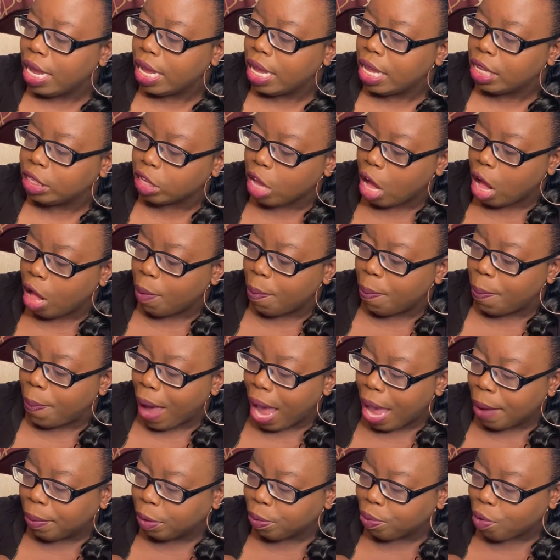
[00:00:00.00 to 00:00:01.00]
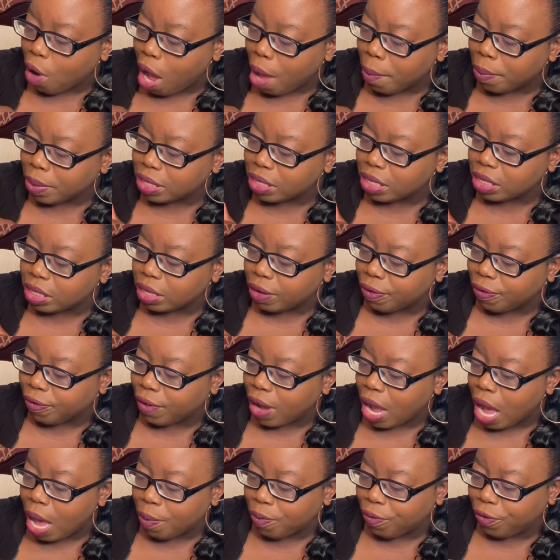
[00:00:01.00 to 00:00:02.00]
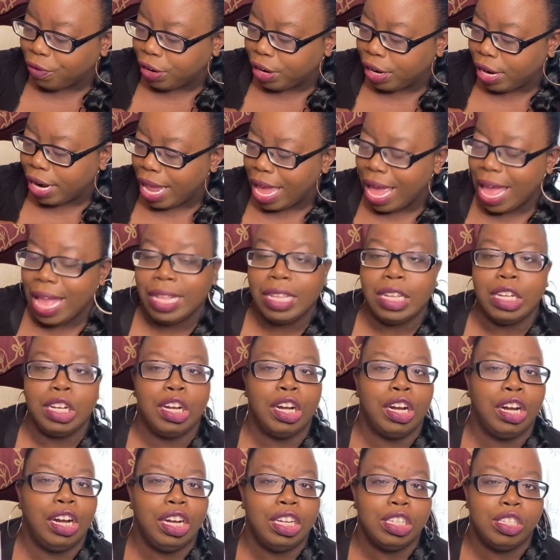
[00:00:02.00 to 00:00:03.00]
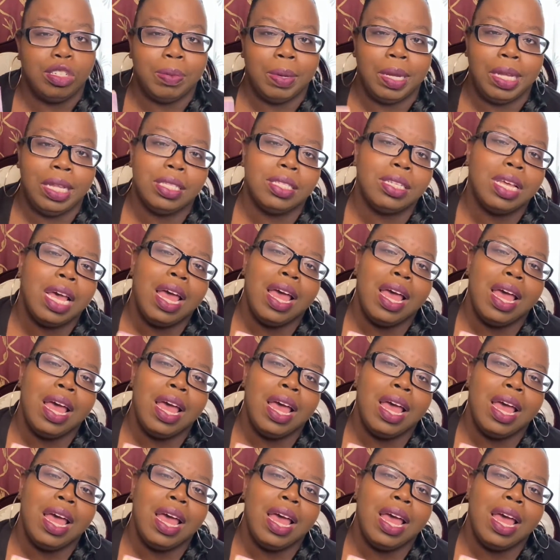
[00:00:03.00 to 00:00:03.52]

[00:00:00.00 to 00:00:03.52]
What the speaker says: It's called Bible Promises of Comfort and Encouragement.